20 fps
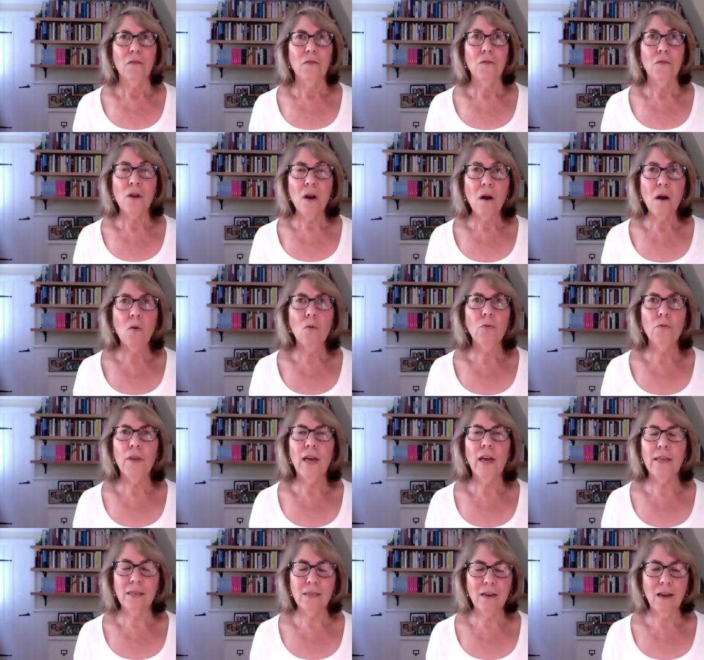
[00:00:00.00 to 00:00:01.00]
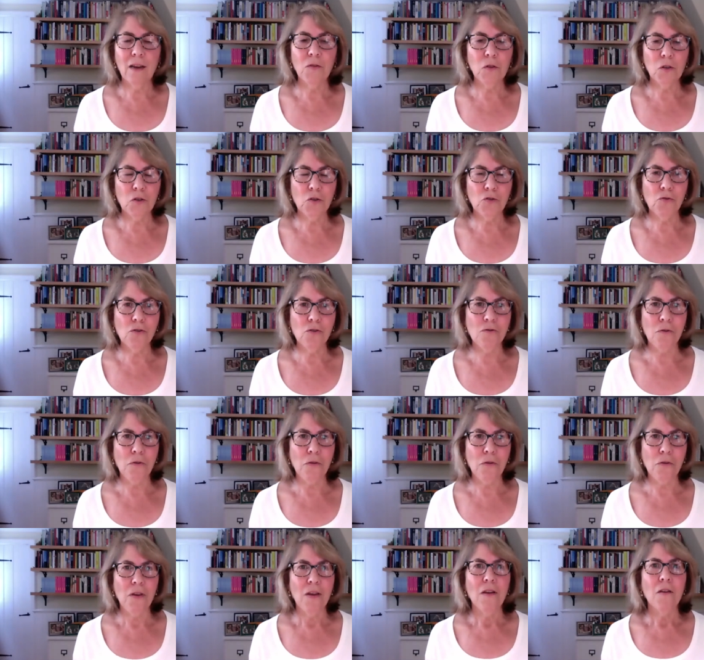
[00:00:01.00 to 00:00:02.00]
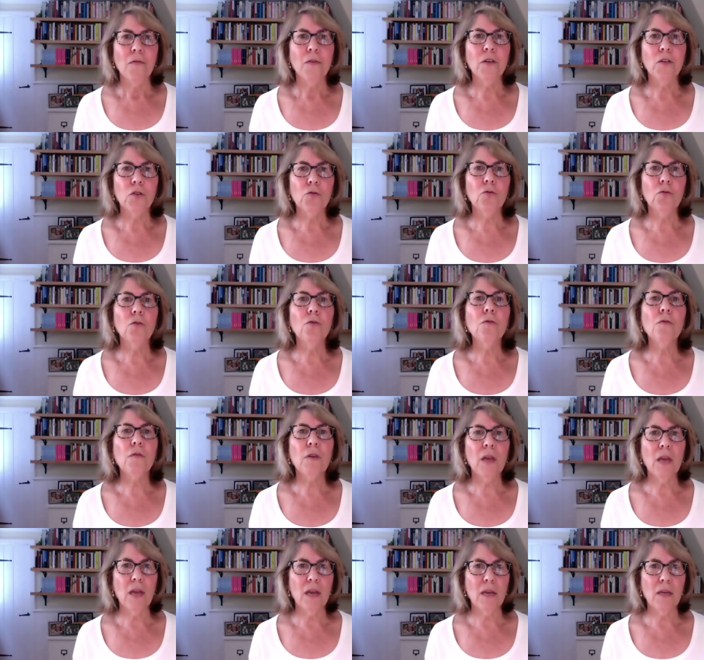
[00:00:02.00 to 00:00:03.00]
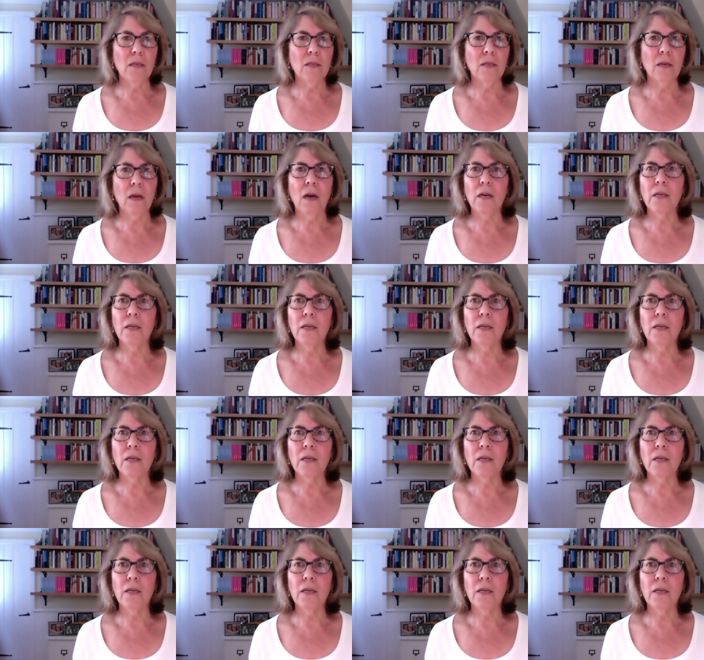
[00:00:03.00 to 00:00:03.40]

no, that's not the truth. The truth is,